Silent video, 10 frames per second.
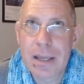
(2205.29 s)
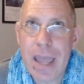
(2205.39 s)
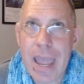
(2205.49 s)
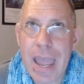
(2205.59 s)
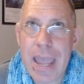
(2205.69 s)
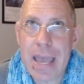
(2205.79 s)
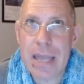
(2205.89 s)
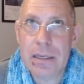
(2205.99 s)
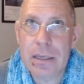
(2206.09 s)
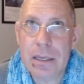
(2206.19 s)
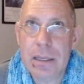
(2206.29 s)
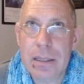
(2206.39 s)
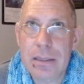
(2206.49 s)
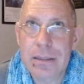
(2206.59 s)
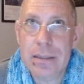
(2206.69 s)
and
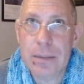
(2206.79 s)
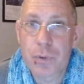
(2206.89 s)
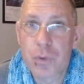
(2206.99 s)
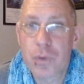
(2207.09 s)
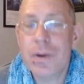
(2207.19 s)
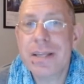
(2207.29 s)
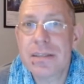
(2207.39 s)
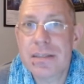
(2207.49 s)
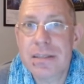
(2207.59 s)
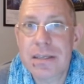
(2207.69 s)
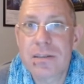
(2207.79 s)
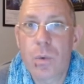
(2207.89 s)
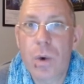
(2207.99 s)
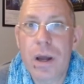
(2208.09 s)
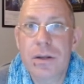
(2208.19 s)
the prince is the
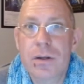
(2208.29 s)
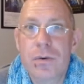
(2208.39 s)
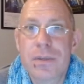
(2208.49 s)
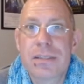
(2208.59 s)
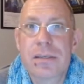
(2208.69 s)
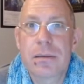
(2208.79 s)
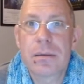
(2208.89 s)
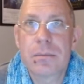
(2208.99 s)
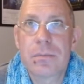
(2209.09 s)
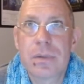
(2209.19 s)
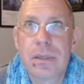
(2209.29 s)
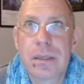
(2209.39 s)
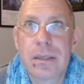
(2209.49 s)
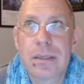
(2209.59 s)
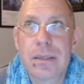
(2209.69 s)
one who's
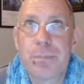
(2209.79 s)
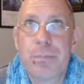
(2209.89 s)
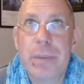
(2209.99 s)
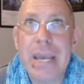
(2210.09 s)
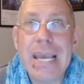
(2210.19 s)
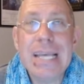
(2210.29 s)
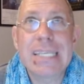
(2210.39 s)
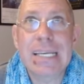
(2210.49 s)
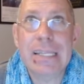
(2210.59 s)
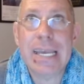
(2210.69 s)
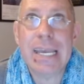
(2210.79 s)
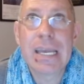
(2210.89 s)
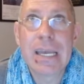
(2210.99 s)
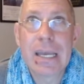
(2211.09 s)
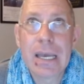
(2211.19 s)
basically
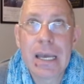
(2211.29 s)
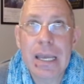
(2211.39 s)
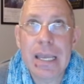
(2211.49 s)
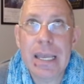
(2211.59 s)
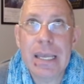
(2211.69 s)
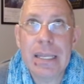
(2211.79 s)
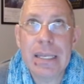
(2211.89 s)
in